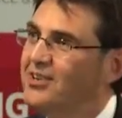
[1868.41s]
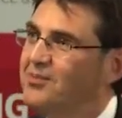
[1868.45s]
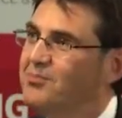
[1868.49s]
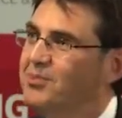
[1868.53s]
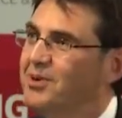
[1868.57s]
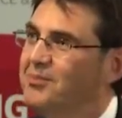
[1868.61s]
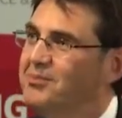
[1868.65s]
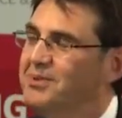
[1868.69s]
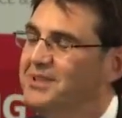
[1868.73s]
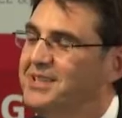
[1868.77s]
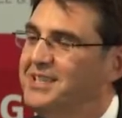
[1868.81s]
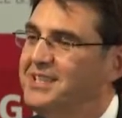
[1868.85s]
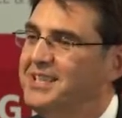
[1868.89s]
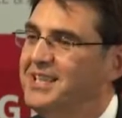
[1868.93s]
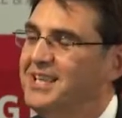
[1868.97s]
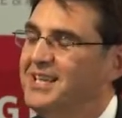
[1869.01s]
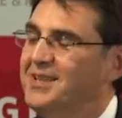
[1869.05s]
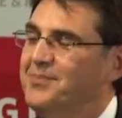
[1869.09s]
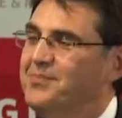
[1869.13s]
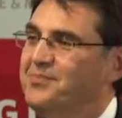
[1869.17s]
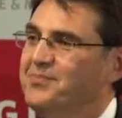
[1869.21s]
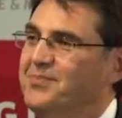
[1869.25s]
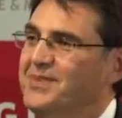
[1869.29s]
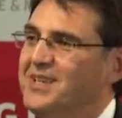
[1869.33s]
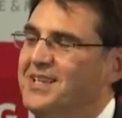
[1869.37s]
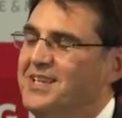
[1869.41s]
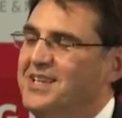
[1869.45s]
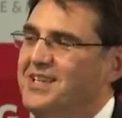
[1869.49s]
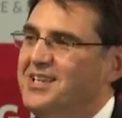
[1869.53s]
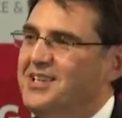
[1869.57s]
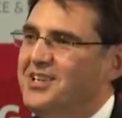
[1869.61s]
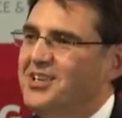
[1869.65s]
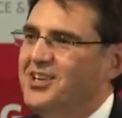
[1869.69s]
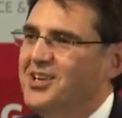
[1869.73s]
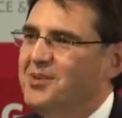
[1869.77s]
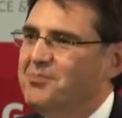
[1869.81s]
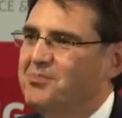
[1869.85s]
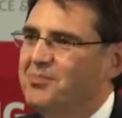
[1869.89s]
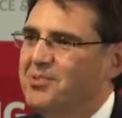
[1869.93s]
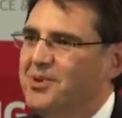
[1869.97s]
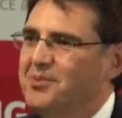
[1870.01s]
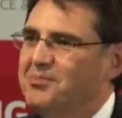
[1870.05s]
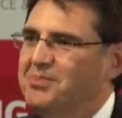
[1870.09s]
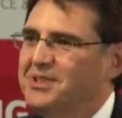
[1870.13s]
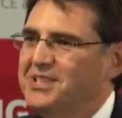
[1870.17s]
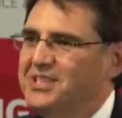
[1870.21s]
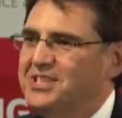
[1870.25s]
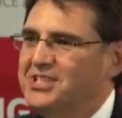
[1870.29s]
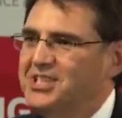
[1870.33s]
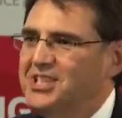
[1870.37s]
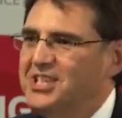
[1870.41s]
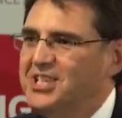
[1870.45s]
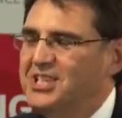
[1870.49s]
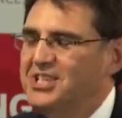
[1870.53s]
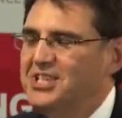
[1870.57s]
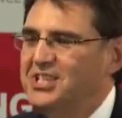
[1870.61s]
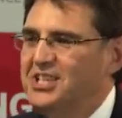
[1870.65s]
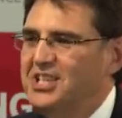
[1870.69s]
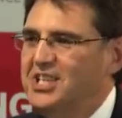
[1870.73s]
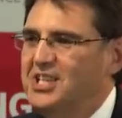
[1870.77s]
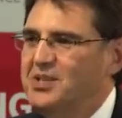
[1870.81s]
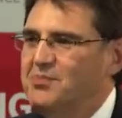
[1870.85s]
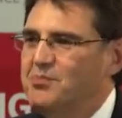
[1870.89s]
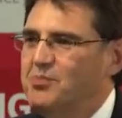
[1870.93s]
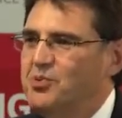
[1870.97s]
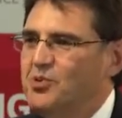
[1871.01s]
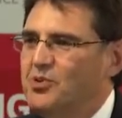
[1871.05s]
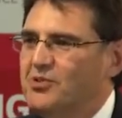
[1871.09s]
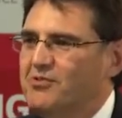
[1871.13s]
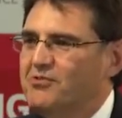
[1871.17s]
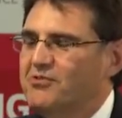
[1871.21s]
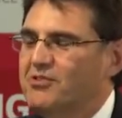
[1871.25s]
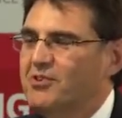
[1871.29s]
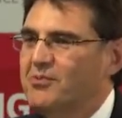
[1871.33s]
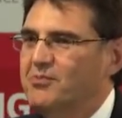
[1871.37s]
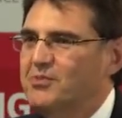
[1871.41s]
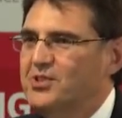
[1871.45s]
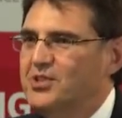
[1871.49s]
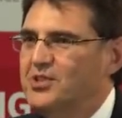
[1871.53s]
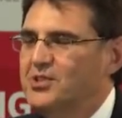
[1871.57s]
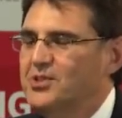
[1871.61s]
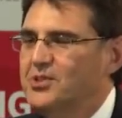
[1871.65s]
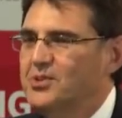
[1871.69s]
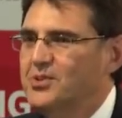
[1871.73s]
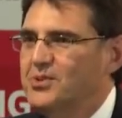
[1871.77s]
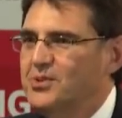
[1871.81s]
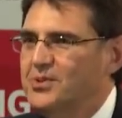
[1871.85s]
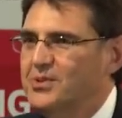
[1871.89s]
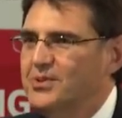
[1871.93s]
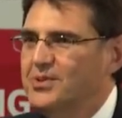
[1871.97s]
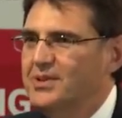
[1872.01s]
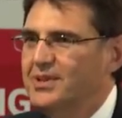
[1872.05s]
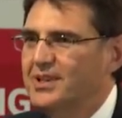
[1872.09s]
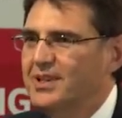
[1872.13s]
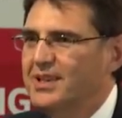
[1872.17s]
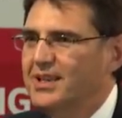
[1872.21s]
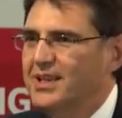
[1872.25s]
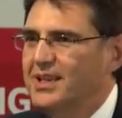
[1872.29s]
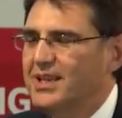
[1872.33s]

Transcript: I'd probably need input from you,